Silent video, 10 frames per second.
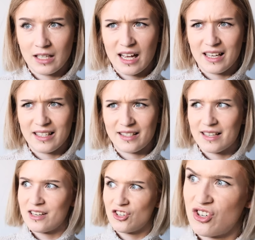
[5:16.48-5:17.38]

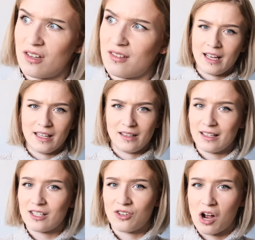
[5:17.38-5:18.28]
stylization. In
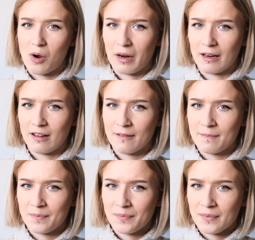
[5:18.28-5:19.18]
this drawing,
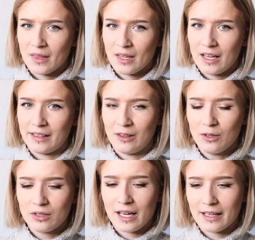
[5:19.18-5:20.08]
it
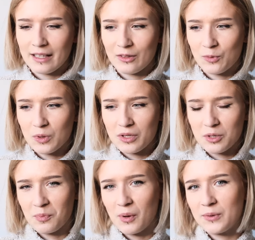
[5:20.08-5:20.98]
looks like it was
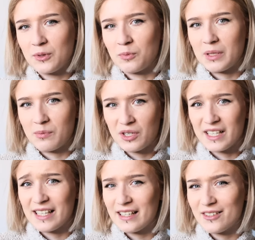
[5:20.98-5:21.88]
supposed to be
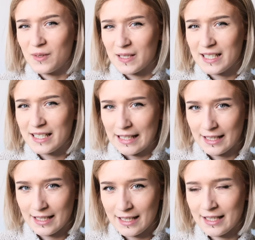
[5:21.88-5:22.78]
pretty realistic.
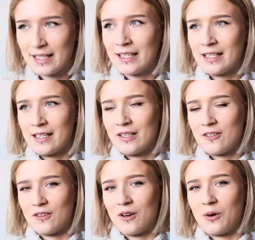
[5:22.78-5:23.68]

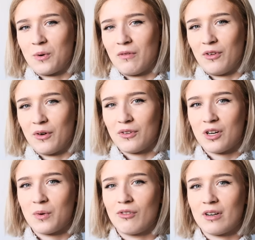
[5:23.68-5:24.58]
So if you're
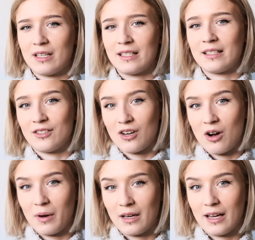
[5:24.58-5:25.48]
drawing realistic
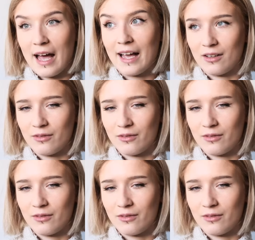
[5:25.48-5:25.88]
drawing, kind